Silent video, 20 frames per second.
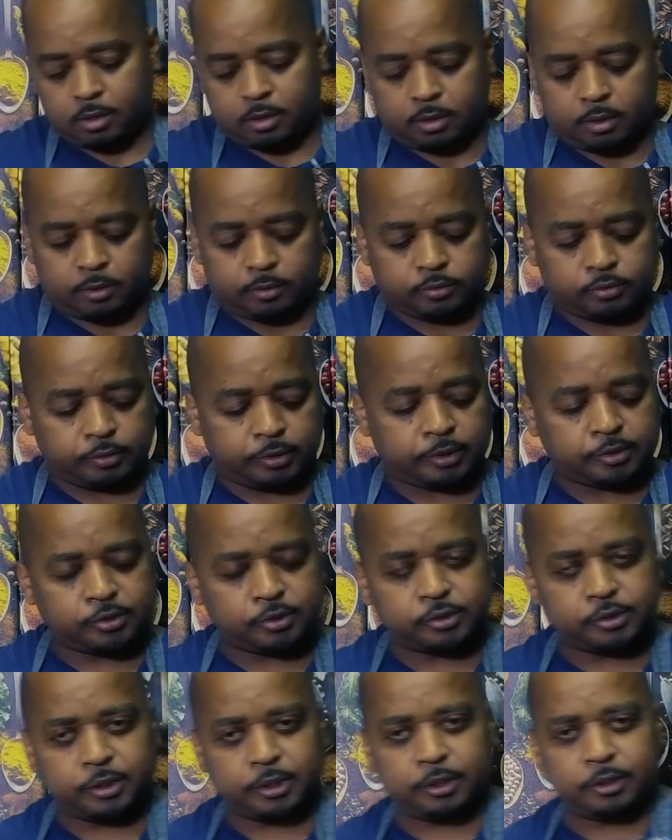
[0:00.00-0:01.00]
So this is
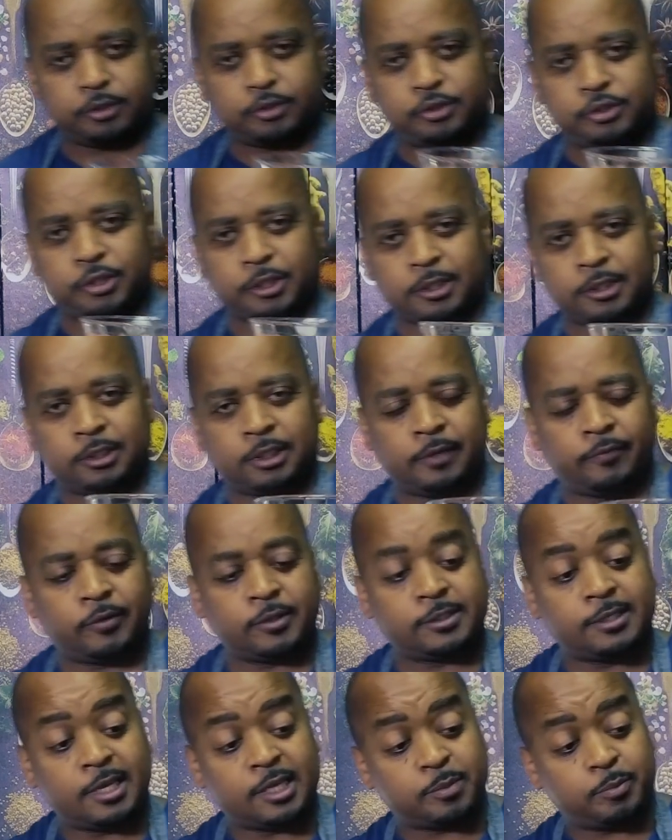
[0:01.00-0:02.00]
the chicken livers
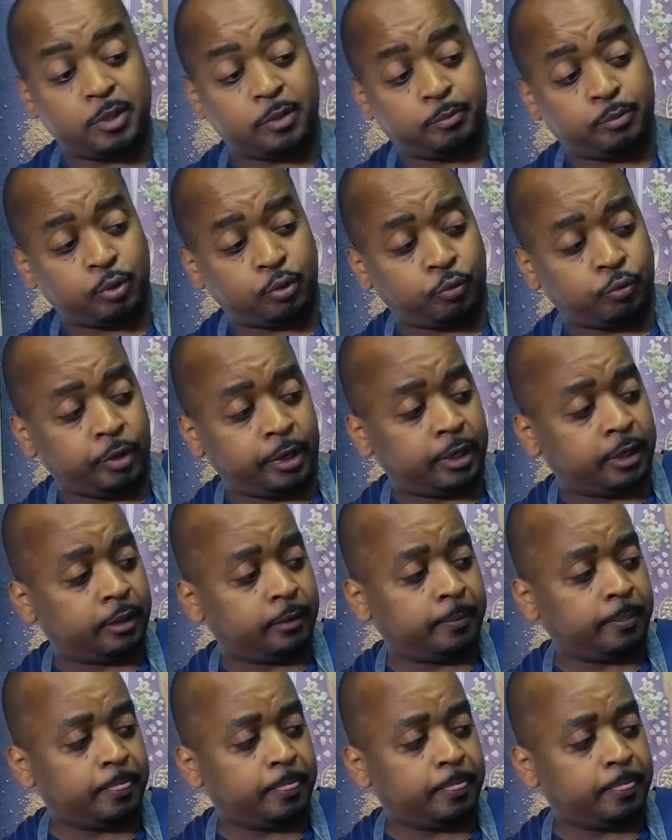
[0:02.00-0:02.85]
that's been pureed.